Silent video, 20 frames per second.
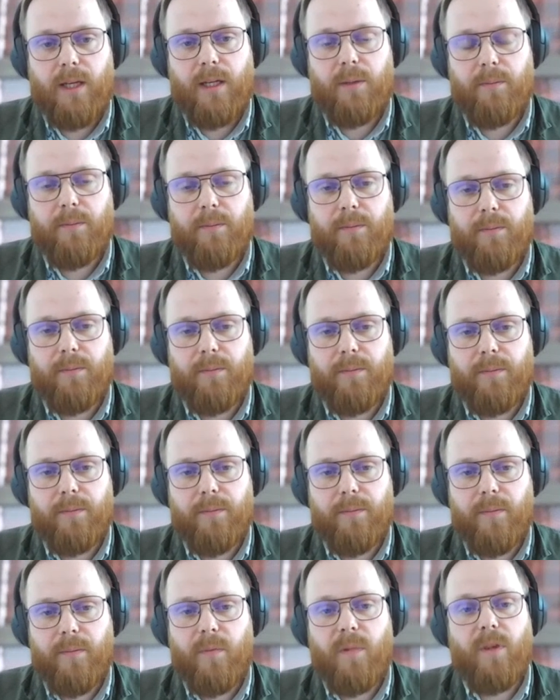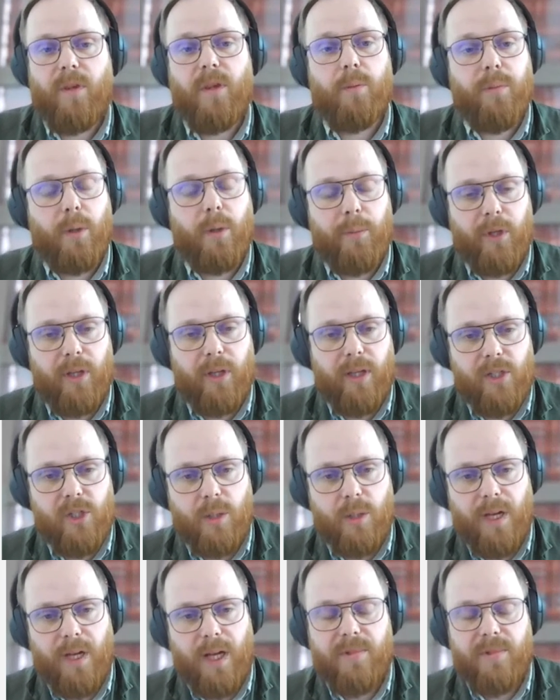The
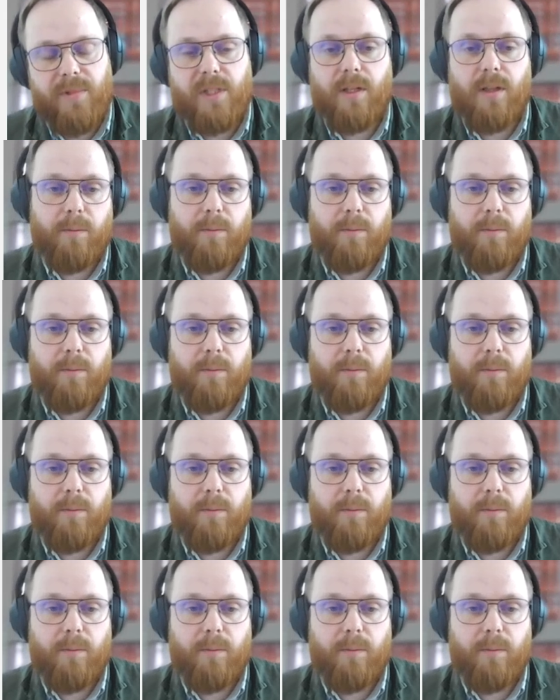population maps